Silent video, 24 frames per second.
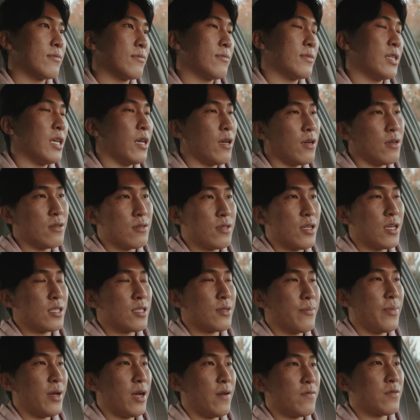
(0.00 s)
yeah, that's
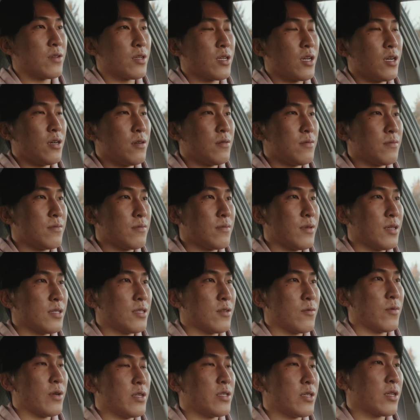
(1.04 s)
the path to go. That's
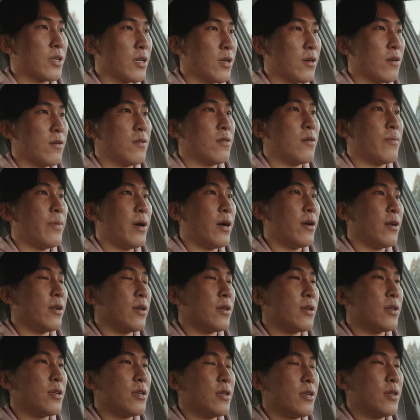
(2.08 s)
the way to go about
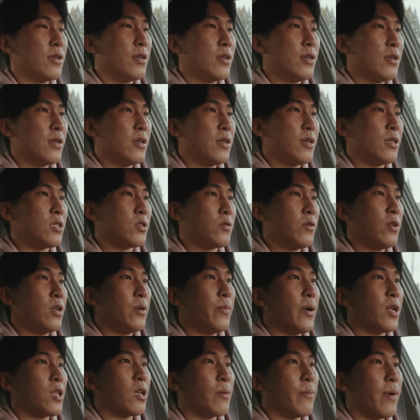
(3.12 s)
it. It's really
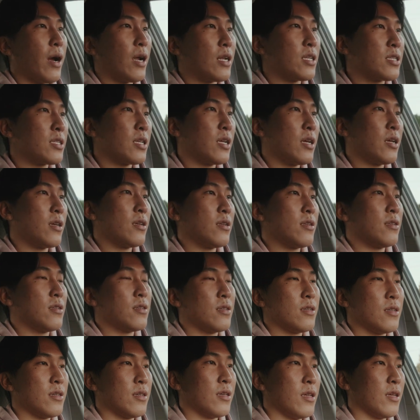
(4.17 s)
about the mindset,
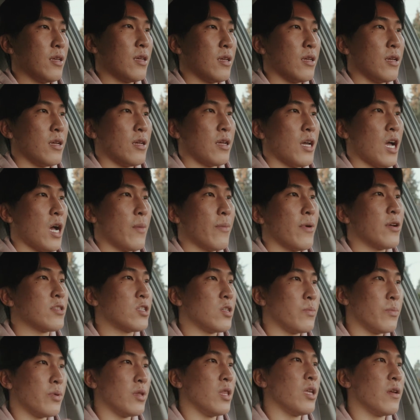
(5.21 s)
how much
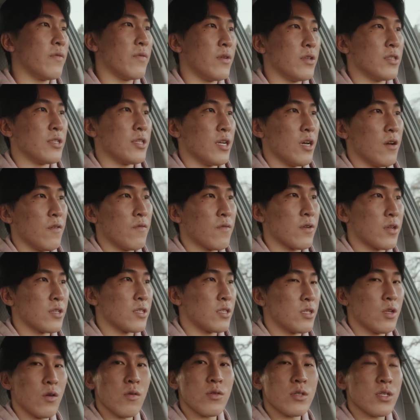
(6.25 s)
you believe in yourself.
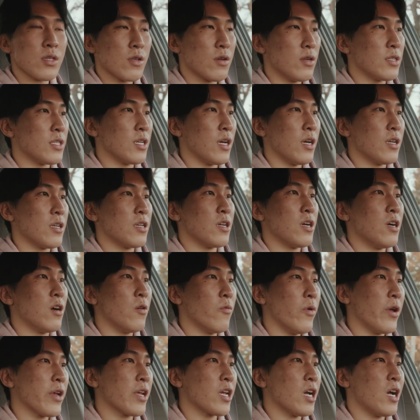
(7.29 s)
Because no one's gonna tell you, oh,
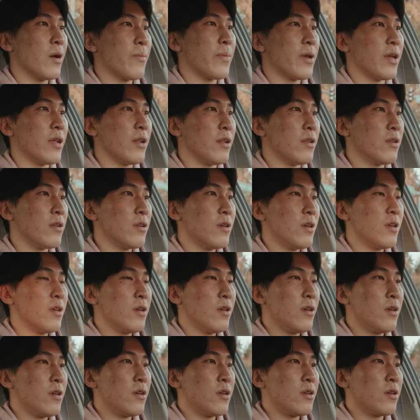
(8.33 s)
wake up and
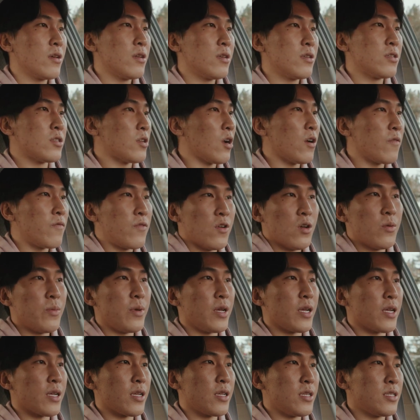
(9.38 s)
start
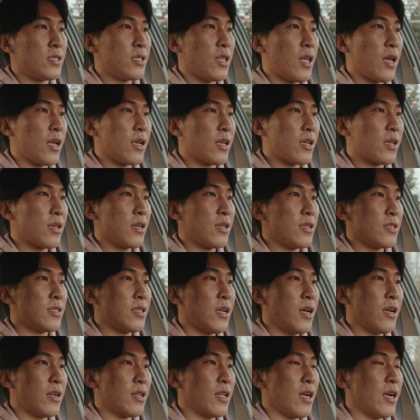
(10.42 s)
filming. It's not
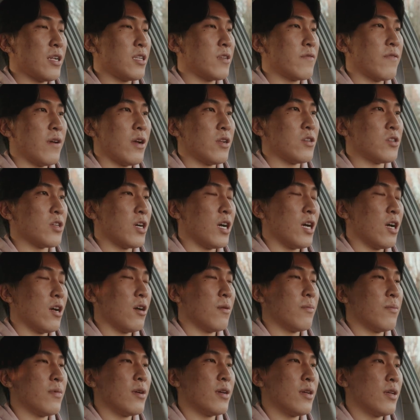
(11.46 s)
a 9 to 5
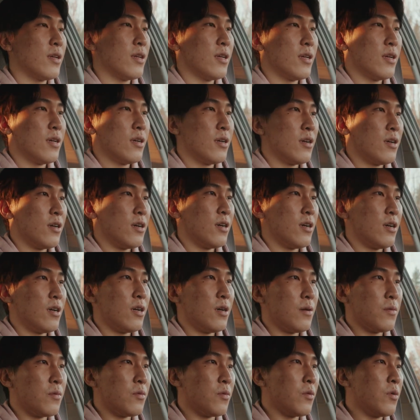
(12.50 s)
job.
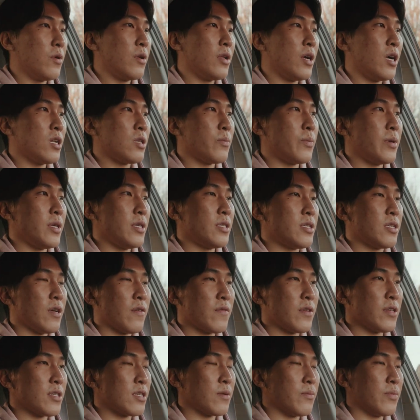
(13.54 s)
You really have to be
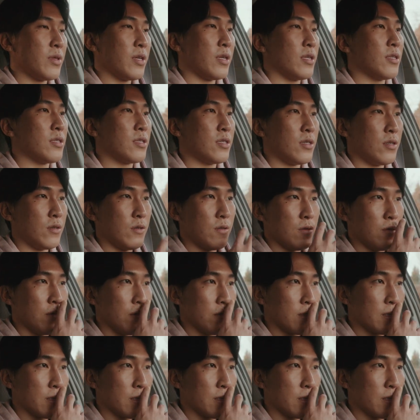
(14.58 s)
self-disciplined to